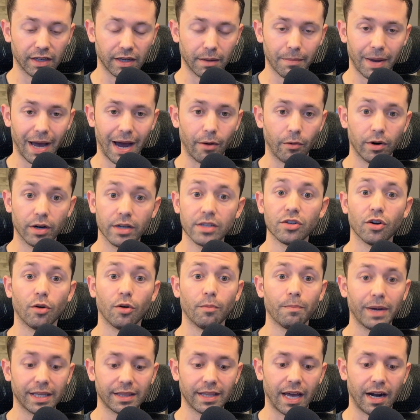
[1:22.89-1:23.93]
empowered." So
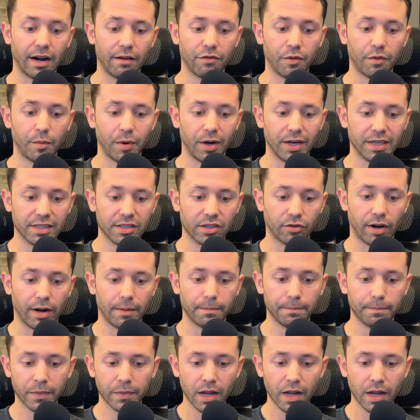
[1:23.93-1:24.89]
pick that up from our Instagram.